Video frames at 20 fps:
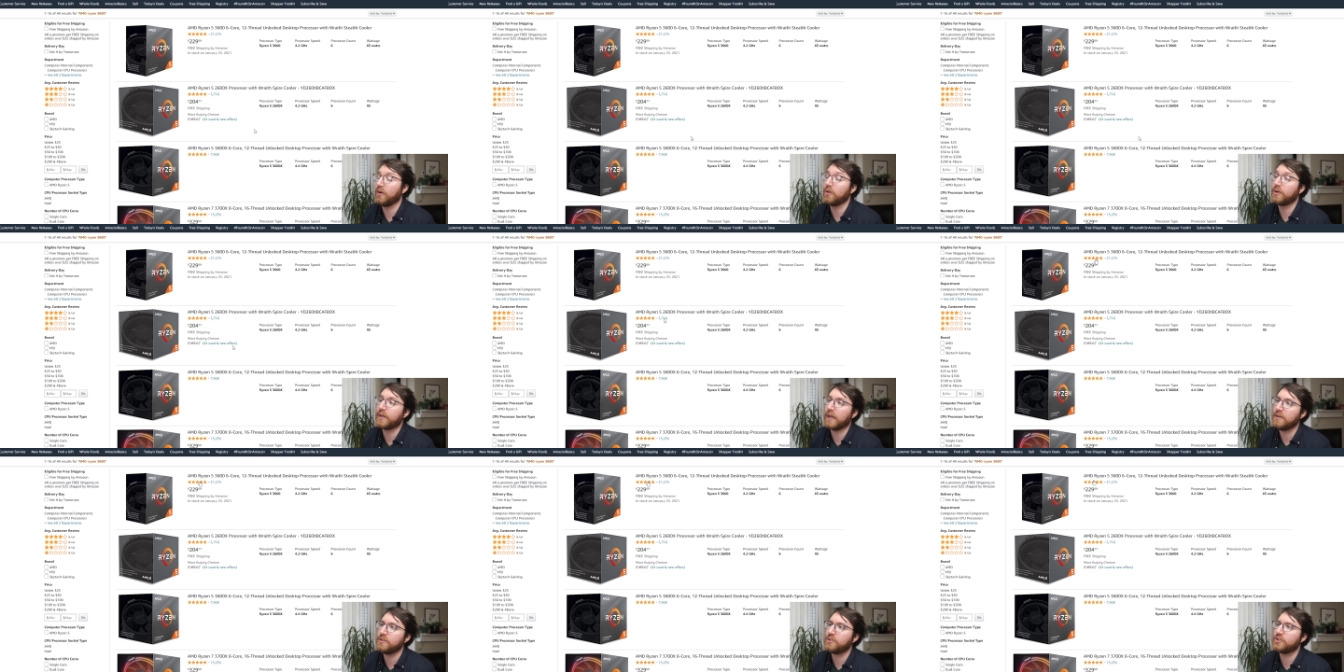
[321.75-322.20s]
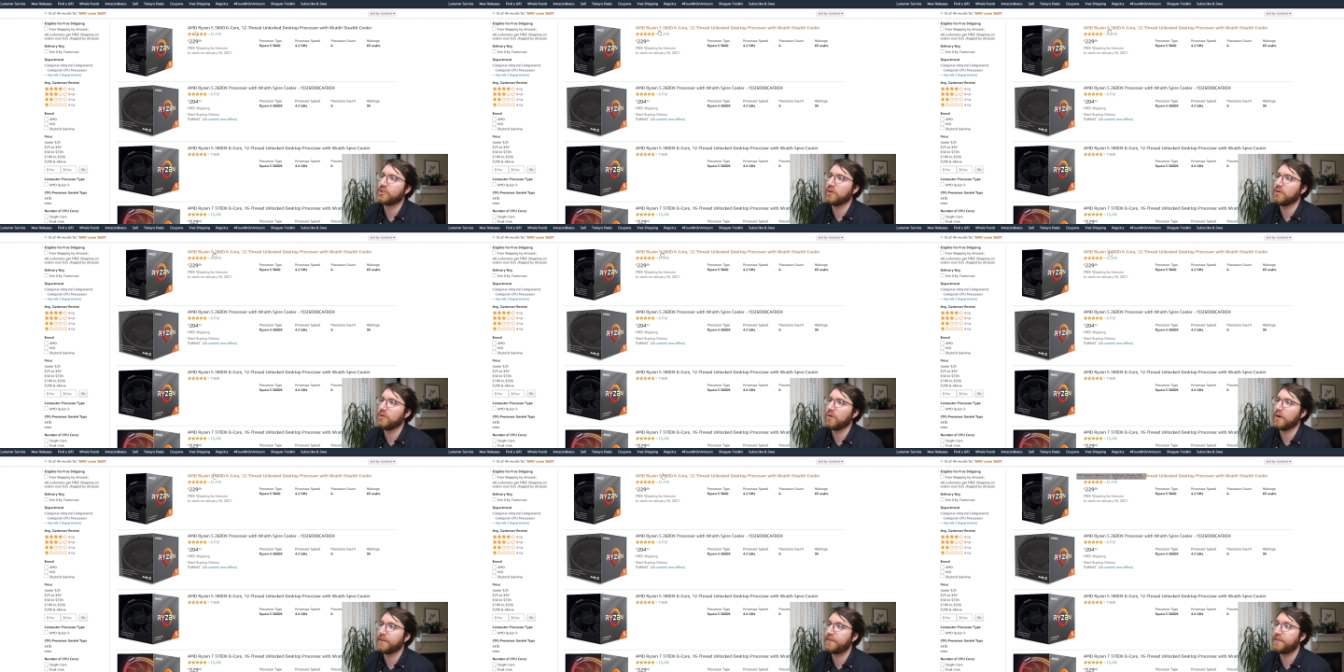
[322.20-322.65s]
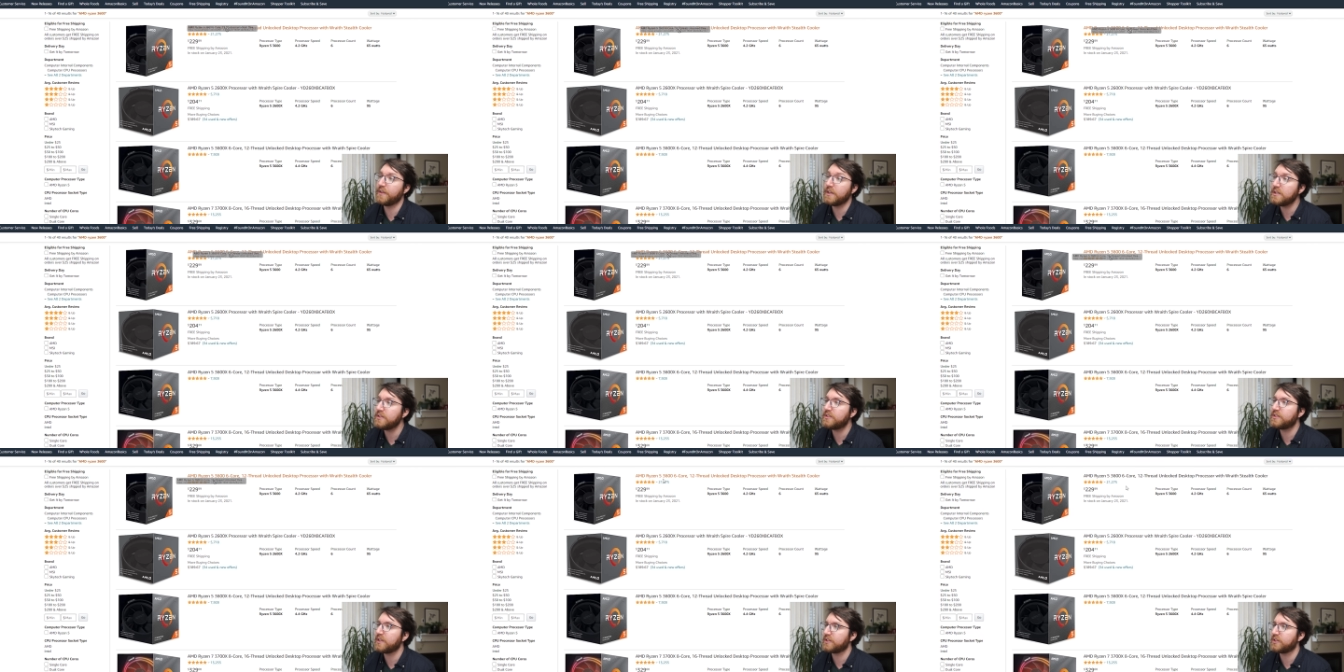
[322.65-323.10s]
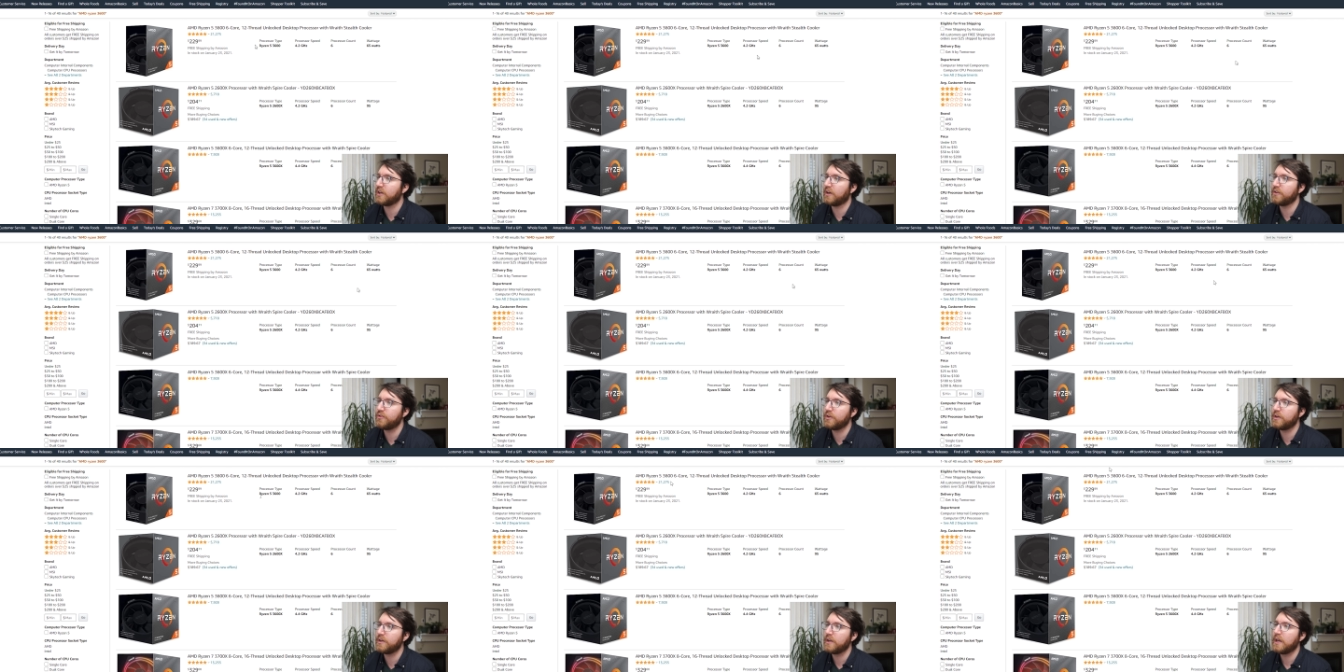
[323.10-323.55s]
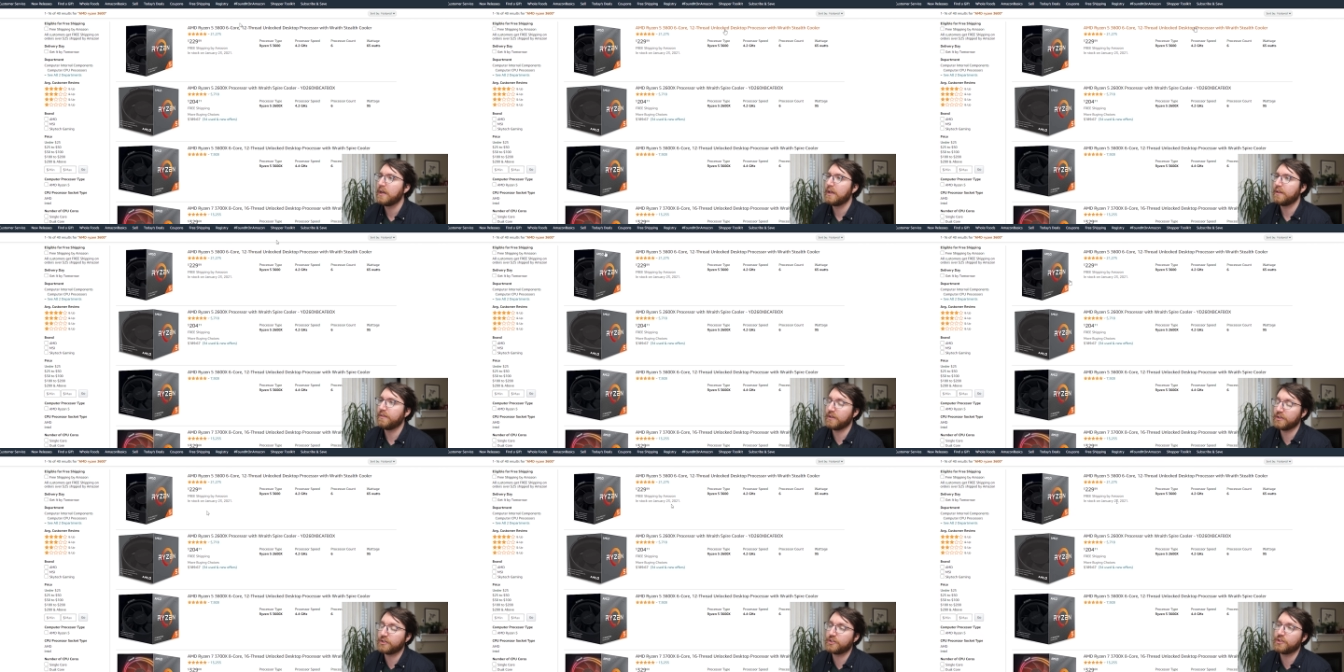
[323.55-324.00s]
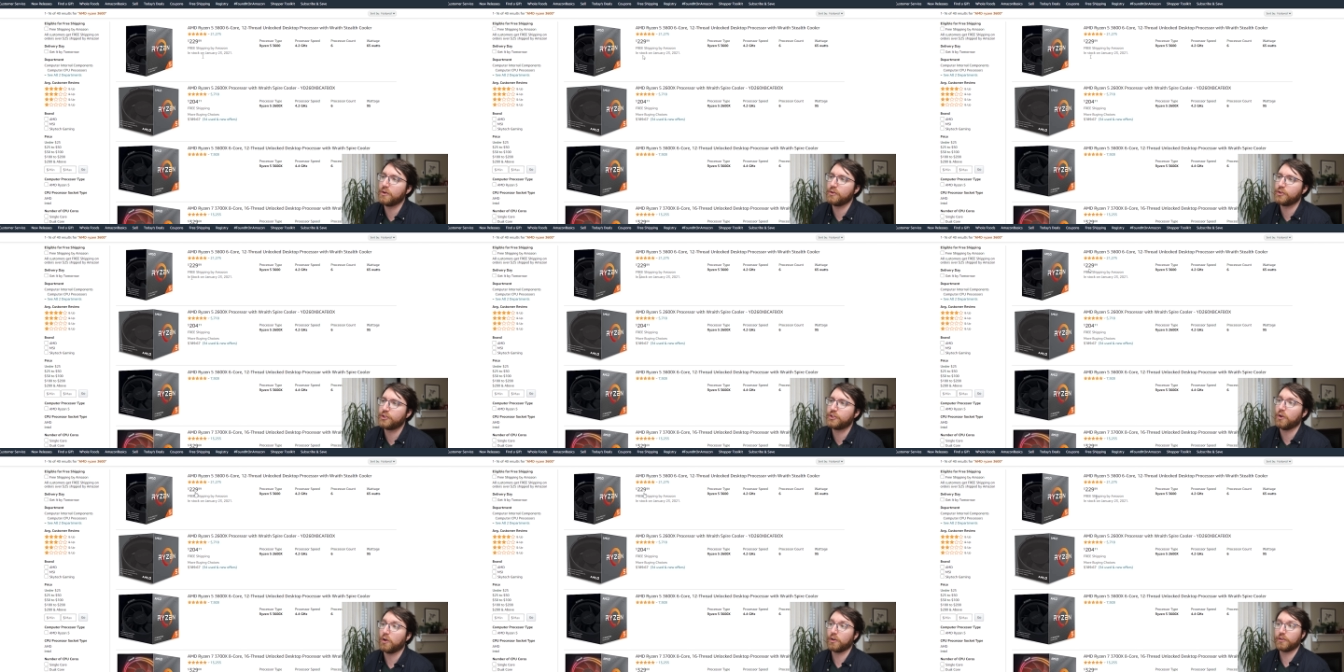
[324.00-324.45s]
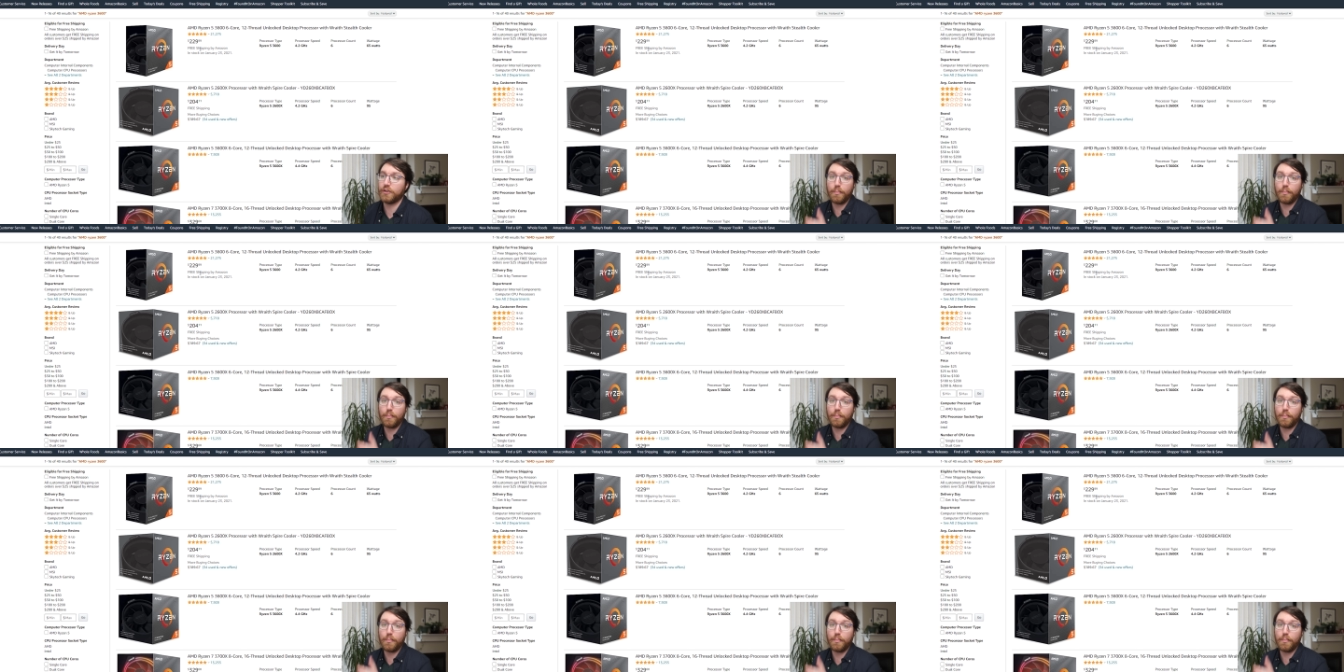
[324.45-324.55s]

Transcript: Okay, so a 3600, there's no stock.